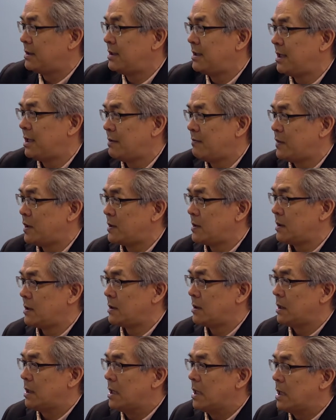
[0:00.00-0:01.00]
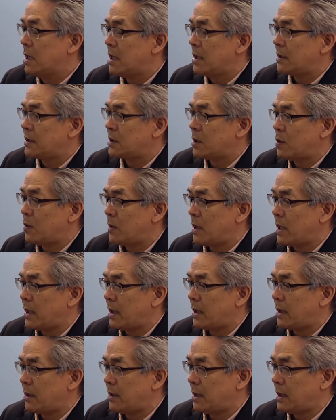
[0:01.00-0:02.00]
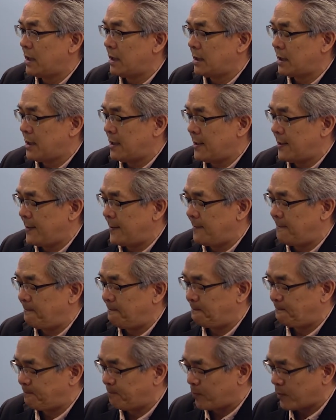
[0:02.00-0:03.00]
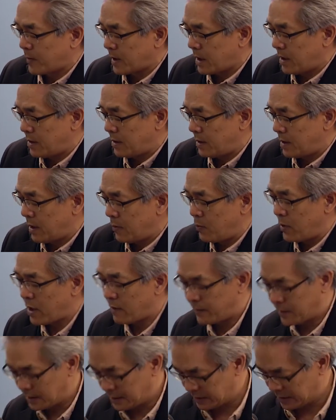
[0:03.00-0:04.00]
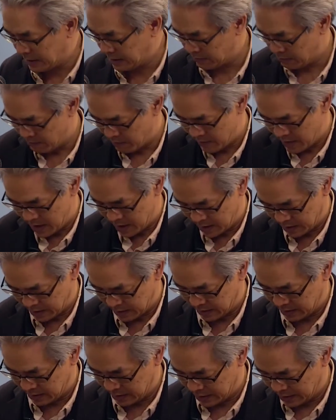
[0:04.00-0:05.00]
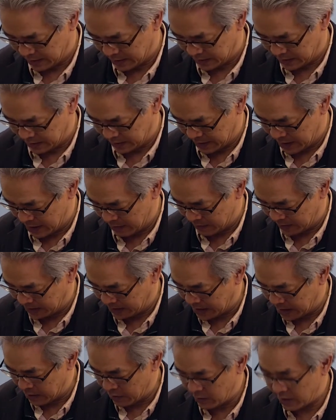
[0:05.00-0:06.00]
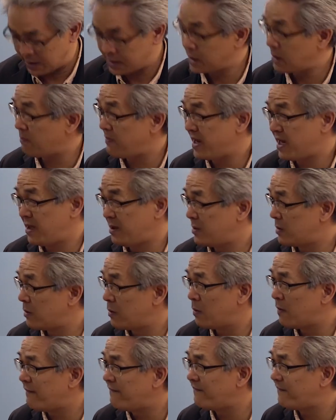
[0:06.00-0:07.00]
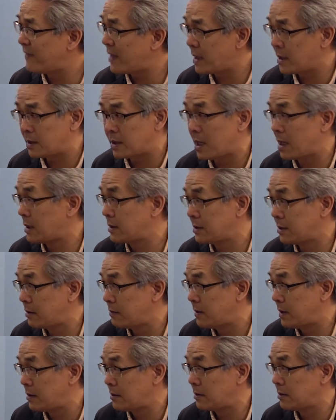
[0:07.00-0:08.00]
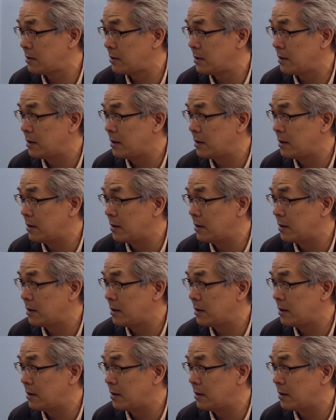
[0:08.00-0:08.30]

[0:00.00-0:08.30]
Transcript: to get business. So, like, like um, like we have this man, his name is Terry. He's a painter, a fantastic painter.